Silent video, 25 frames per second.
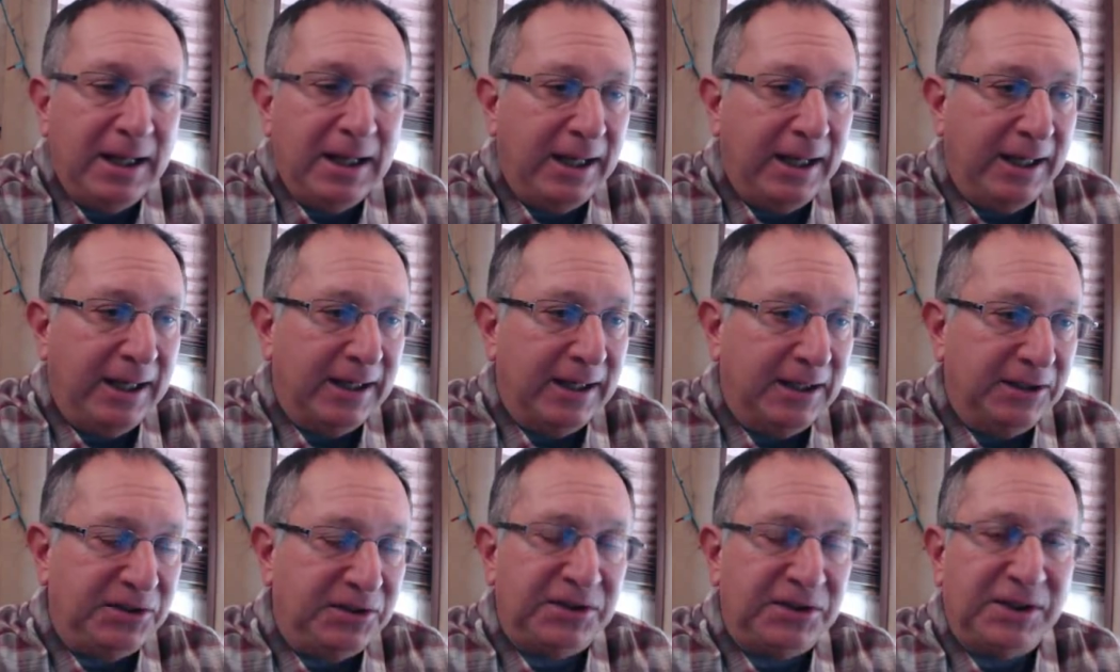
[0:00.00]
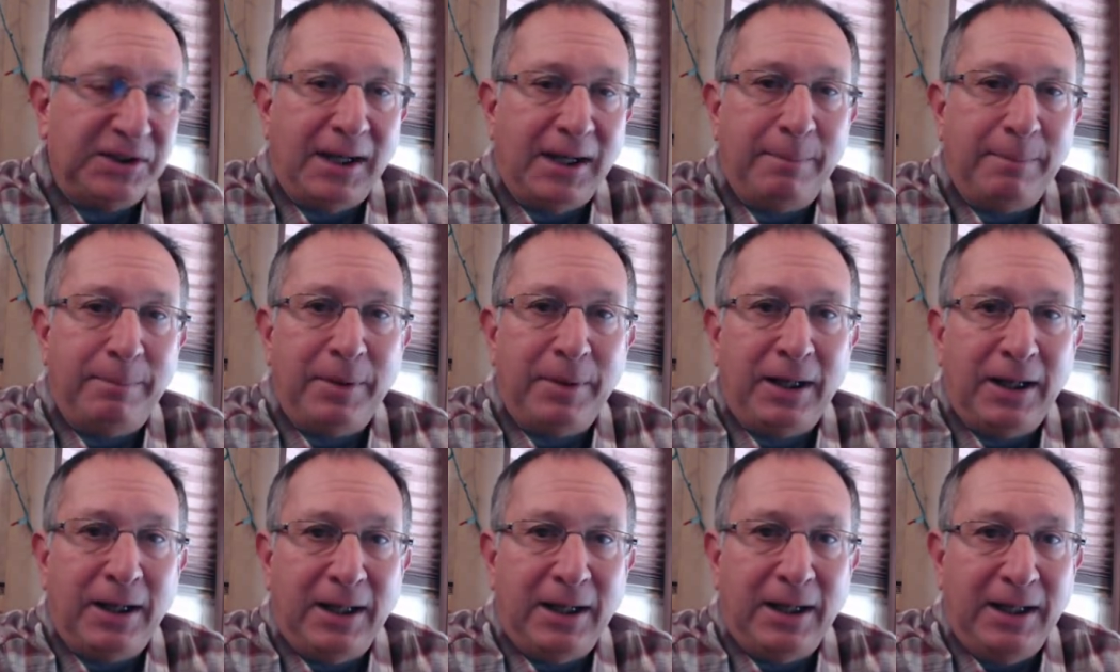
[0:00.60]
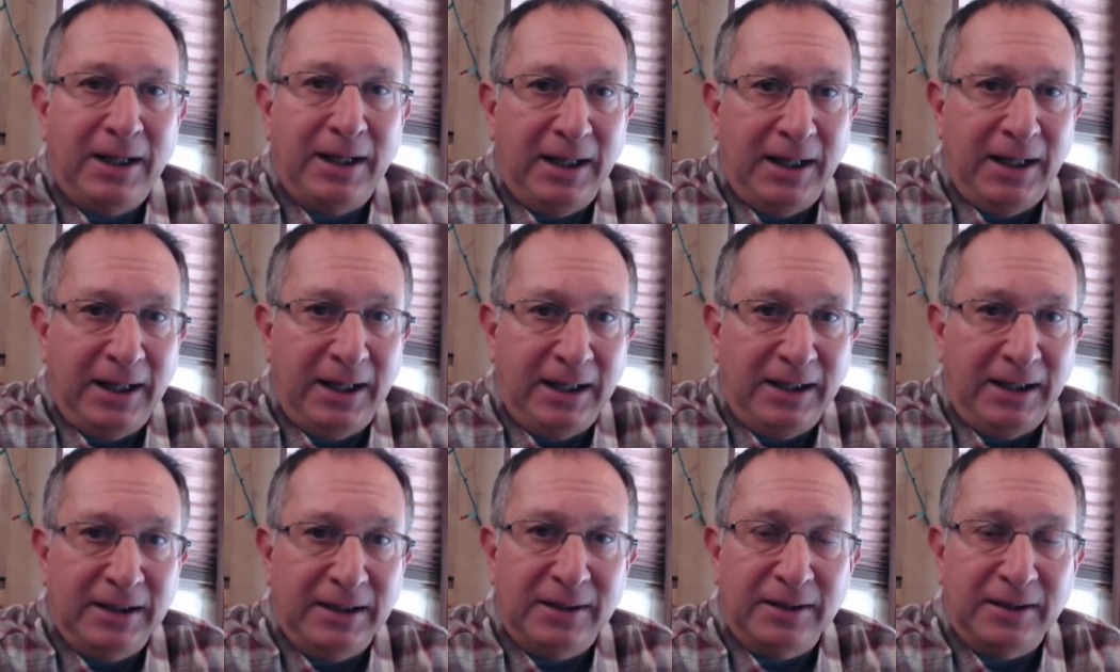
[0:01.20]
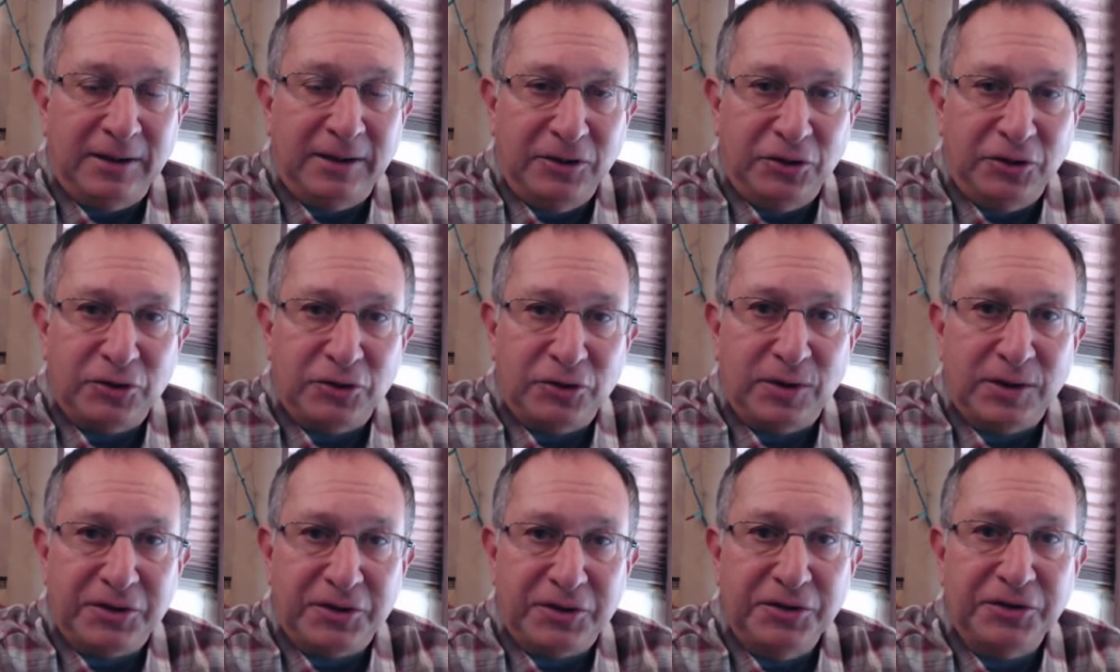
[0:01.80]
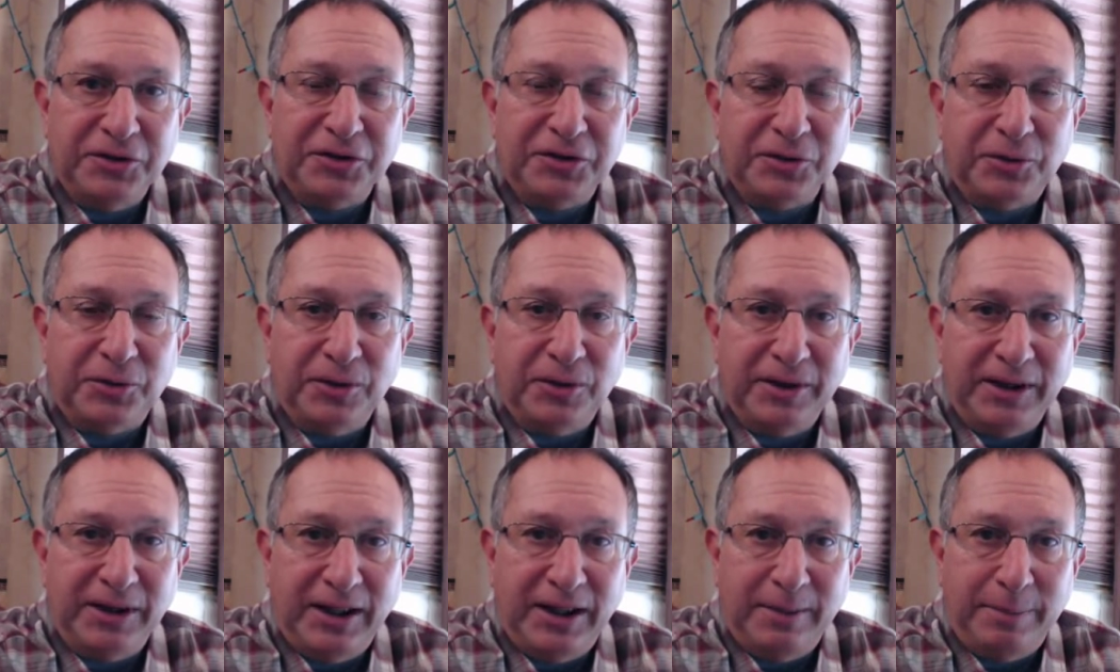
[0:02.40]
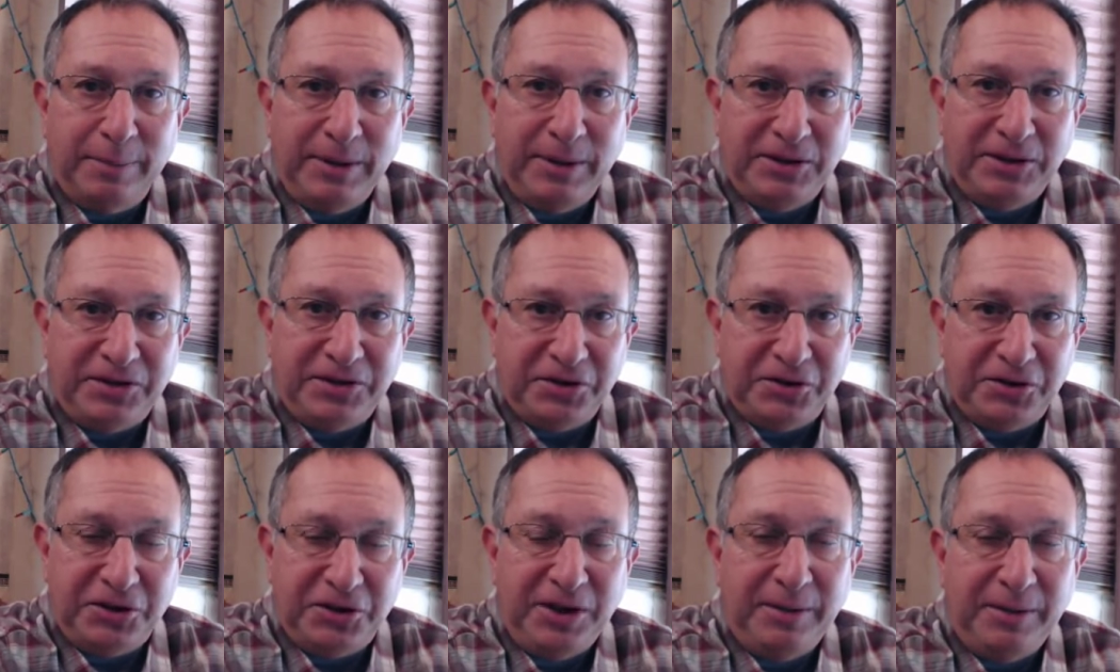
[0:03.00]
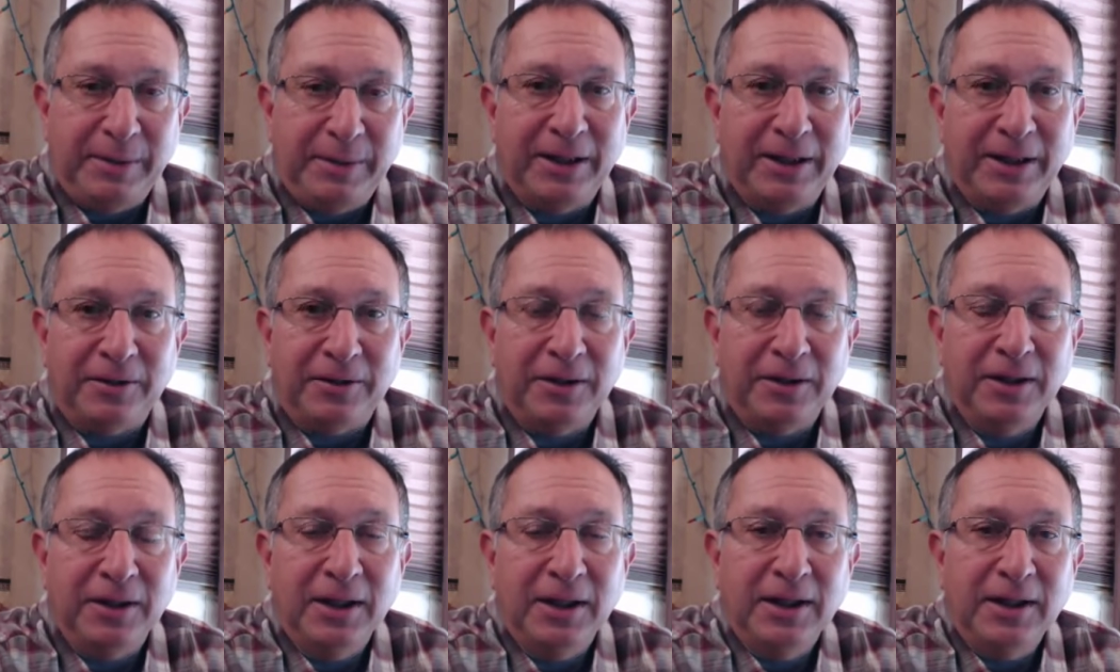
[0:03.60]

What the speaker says: and I stopped by a construction store to get a piece of sheet metal